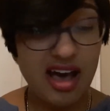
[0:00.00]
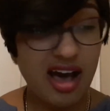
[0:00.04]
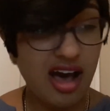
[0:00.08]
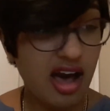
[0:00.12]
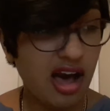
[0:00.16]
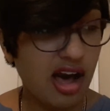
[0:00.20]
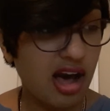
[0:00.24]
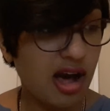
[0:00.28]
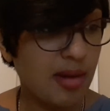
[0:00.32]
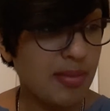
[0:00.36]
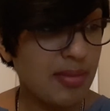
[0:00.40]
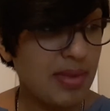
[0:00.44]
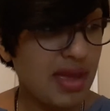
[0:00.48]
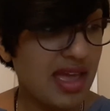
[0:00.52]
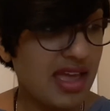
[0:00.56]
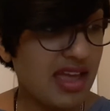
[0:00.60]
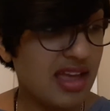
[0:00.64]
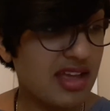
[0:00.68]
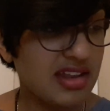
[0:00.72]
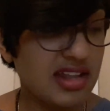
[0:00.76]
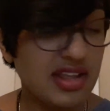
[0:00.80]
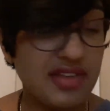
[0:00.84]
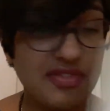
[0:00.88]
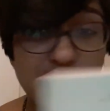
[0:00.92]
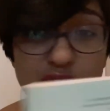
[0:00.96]

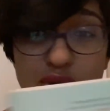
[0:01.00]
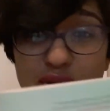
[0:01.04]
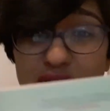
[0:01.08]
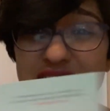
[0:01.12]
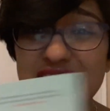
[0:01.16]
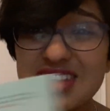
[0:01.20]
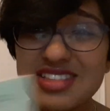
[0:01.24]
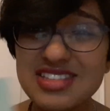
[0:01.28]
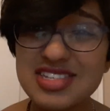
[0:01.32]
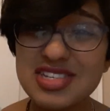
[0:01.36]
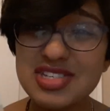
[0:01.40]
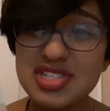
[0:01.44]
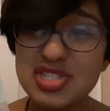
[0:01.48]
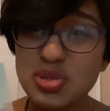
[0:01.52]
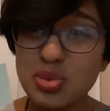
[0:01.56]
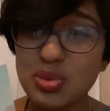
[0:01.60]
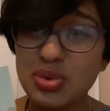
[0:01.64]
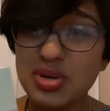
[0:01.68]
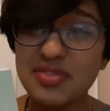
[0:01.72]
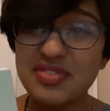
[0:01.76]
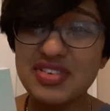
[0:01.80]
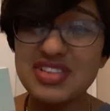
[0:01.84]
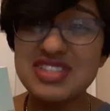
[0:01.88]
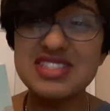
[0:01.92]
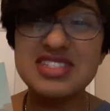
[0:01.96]
And if you're into
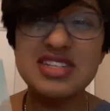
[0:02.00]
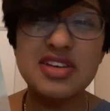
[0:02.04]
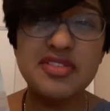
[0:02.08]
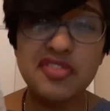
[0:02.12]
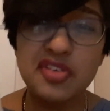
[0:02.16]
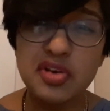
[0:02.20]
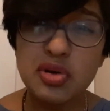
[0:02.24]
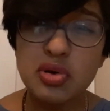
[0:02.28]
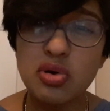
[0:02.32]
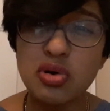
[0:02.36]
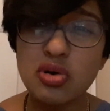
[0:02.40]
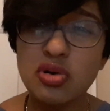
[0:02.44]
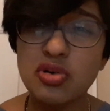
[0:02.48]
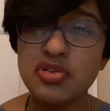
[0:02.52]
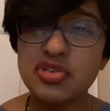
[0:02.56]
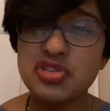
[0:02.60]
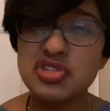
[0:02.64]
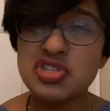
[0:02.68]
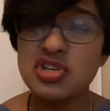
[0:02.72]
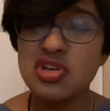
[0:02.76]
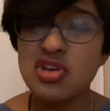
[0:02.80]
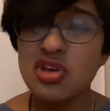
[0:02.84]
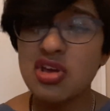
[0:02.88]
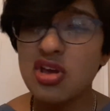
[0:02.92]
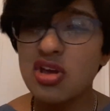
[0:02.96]
sort of a
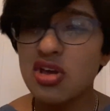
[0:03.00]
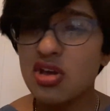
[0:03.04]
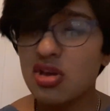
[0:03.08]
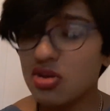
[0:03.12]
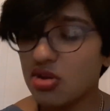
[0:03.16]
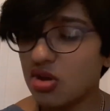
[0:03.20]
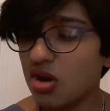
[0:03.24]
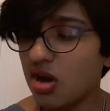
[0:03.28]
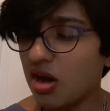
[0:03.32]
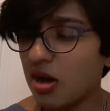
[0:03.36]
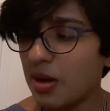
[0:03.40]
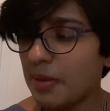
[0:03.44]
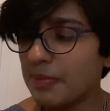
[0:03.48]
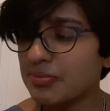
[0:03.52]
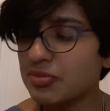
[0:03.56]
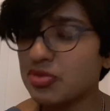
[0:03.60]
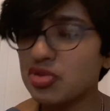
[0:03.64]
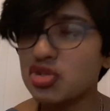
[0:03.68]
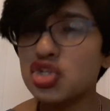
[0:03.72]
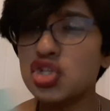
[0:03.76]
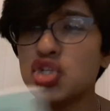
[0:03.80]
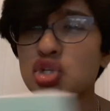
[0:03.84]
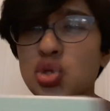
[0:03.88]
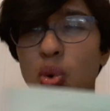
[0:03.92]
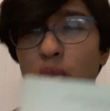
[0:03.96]
difficult
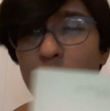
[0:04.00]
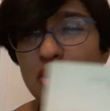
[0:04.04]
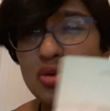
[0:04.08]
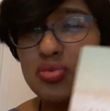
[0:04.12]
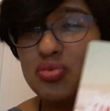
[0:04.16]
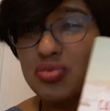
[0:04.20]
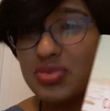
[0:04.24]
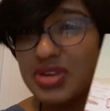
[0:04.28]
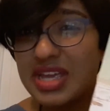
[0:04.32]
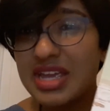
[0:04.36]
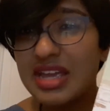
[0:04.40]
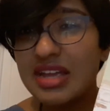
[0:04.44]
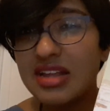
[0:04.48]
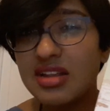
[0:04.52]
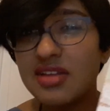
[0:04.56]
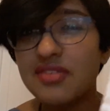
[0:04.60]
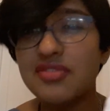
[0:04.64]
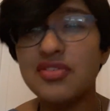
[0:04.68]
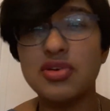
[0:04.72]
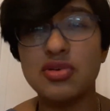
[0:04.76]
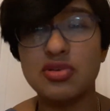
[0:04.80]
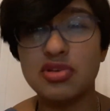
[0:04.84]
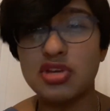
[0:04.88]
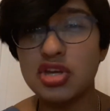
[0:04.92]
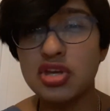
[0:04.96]
short read,
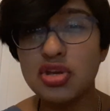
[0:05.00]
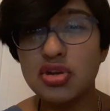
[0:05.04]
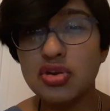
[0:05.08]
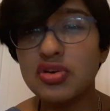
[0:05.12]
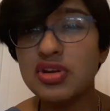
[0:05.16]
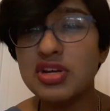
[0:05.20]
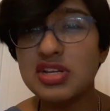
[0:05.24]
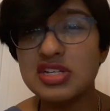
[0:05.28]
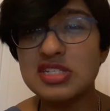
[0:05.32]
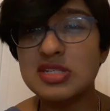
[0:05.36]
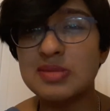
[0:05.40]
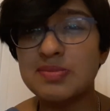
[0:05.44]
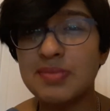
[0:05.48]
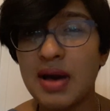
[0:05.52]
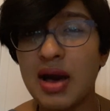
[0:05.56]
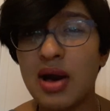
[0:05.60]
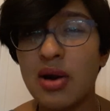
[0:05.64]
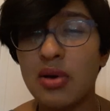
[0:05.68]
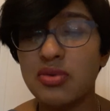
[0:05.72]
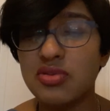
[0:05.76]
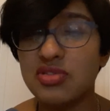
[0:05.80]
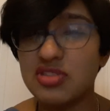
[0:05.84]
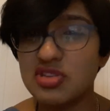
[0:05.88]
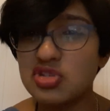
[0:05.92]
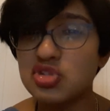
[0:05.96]
if you're curious
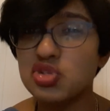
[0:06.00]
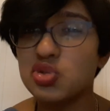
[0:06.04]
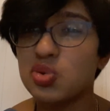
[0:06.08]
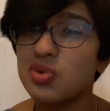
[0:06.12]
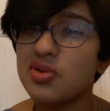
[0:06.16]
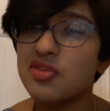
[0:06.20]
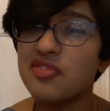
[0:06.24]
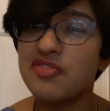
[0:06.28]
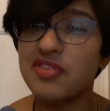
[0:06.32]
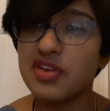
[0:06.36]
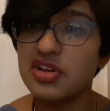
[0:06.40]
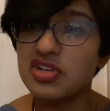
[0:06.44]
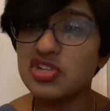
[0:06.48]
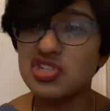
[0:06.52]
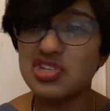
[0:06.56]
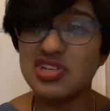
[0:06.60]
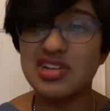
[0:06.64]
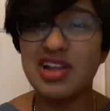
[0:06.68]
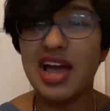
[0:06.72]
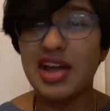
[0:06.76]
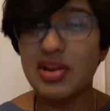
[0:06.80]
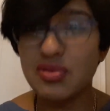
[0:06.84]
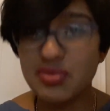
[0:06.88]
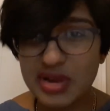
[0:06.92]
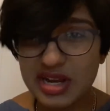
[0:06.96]
about this sort of
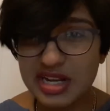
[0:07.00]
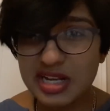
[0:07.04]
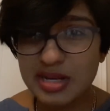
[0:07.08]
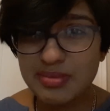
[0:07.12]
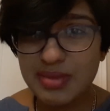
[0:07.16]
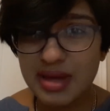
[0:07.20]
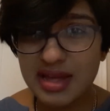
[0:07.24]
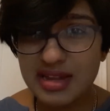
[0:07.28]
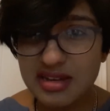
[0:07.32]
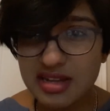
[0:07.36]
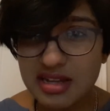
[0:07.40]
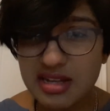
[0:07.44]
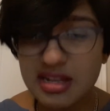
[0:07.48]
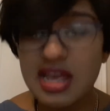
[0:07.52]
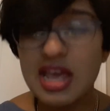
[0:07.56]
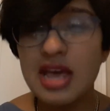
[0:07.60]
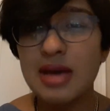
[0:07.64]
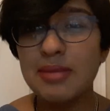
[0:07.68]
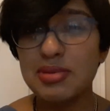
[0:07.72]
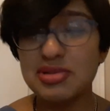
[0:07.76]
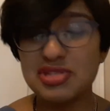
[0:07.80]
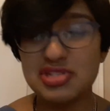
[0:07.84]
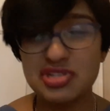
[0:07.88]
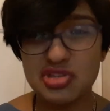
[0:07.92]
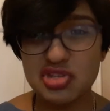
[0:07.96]
fiction, I'd recommend it,
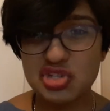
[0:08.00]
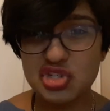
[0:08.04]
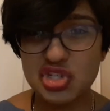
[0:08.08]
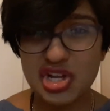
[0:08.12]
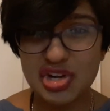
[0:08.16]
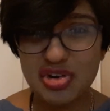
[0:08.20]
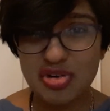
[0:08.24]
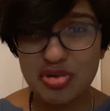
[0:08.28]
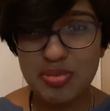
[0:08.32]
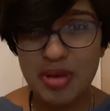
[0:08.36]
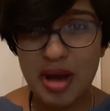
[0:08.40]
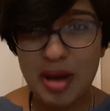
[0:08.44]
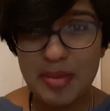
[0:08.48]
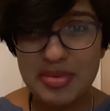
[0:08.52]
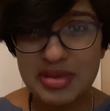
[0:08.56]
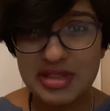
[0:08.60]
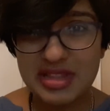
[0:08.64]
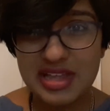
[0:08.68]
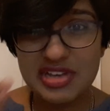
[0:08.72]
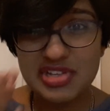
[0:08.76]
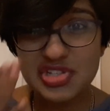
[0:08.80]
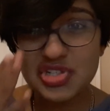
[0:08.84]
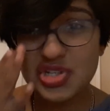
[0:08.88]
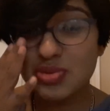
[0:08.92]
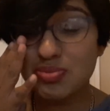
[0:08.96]
but to the general
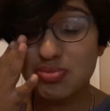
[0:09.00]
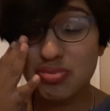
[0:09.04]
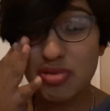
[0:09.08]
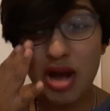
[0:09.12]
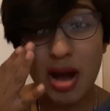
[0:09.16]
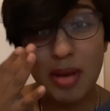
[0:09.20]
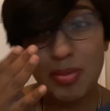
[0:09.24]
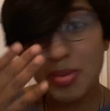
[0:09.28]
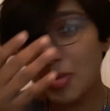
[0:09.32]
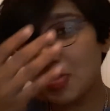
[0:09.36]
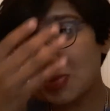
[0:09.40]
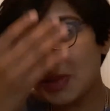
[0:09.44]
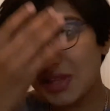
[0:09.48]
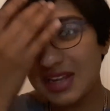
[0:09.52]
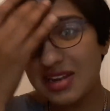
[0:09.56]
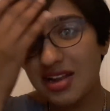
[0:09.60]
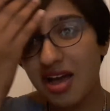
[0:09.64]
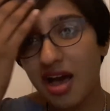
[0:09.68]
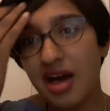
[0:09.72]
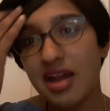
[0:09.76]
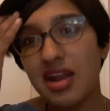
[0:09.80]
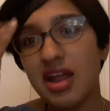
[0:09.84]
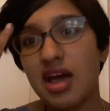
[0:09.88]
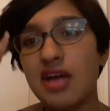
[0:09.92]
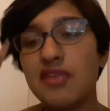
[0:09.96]
population, probably
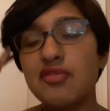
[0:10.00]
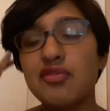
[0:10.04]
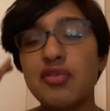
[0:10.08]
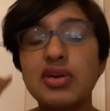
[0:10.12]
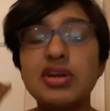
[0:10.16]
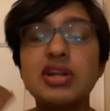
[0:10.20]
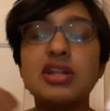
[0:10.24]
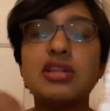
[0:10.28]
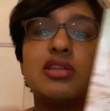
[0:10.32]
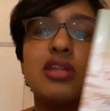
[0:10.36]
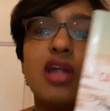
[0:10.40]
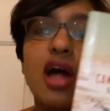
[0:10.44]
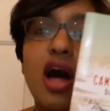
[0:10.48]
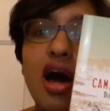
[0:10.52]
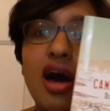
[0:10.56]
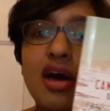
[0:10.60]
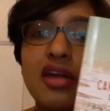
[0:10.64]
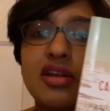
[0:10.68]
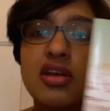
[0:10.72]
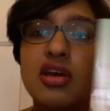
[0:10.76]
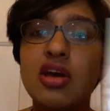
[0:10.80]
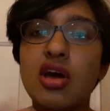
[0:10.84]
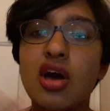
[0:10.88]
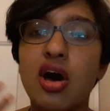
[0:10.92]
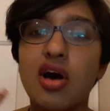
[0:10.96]
not. I've read a
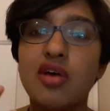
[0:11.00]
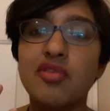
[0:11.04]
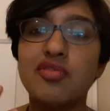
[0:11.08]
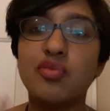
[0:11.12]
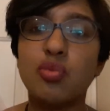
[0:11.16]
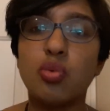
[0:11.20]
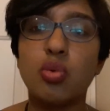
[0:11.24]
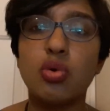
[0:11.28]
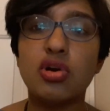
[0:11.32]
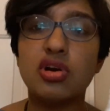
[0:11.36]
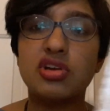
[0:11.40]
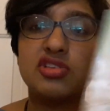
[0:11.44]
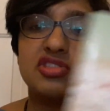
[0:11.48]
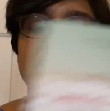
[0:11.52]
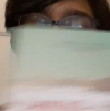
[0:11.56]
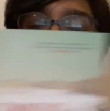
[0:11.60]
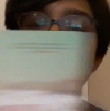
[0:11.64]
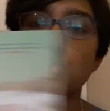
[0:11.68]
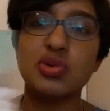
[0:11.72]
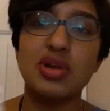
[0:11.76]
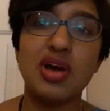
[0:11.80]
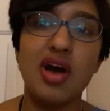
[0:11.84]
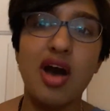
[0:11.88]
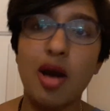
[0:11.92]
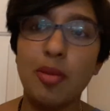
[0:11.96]
lot of work that
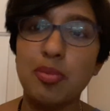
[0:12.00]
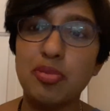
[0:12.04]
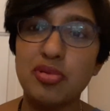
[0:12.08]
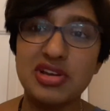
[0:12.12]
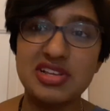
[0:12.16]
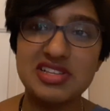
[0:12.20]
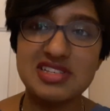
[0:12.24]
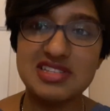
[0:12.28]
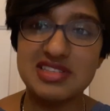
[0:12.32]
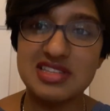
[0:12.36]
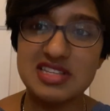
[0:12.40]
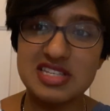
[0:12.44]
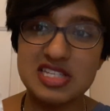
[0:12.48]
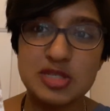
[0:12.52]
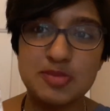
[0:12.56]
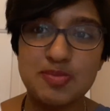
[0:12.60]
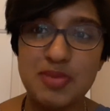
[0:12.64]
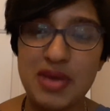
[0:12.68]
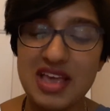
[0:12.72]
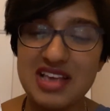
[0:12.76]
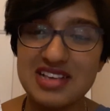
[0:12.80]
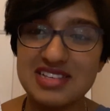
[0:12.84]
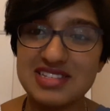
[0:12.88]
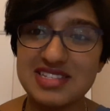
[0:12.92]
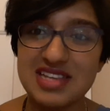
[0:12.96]
sort of operates in this
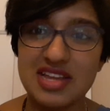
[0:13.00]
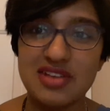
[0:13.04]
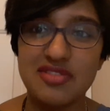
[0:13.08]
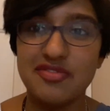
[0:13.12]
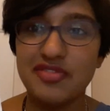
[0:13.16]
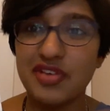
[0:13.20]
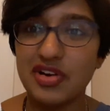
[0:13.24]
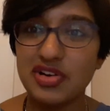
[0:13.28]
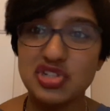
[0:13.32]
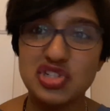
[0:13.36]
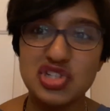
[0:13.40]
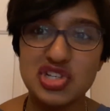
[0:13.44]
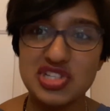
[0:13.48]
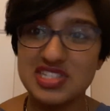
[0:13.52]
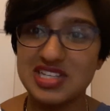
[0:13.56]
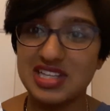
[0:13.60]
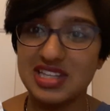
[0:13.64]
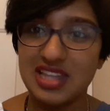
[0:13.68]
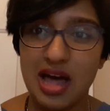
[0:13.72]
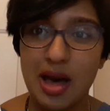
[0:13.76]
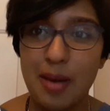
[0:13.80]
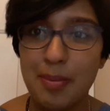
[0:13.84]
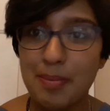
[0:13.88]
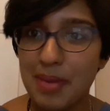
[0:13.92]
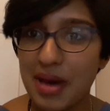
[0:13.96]
space and functions a
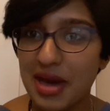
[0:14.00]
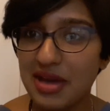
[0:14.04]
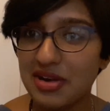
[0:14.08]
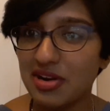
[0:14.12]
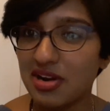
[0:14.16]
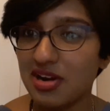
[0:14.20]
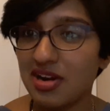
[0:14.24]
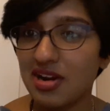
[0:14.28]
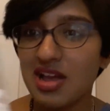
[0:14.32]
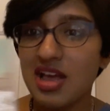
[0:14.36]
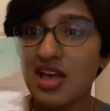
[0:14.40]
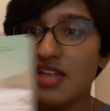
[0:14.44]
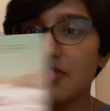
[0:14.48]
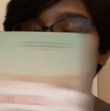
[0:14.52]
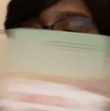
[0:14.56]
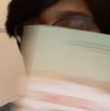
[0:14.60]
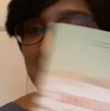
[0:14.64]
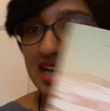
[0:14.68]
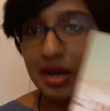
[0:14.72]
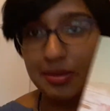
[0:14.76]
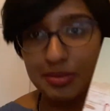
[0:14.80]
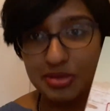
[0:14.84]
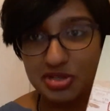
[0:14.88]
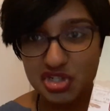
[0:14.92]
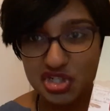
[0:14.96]
lot better than
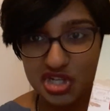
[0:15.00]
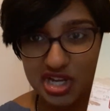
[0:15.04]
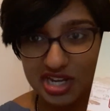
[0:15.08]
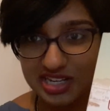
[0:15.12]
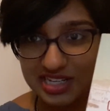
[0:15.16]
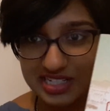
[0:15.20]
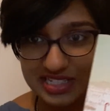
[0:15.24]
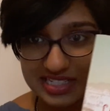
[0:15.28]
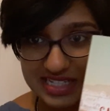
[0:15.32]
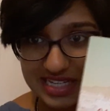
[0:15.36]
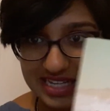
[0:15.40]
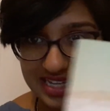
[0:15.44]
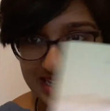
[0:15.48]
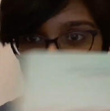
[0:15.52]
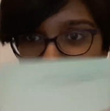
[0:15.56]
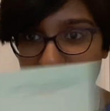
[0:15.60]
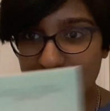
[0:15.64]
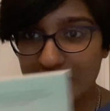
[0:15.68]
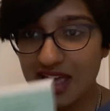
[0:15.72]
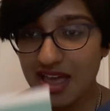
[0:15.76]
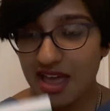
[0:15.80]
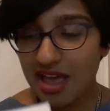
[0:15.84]
Camanchaca did.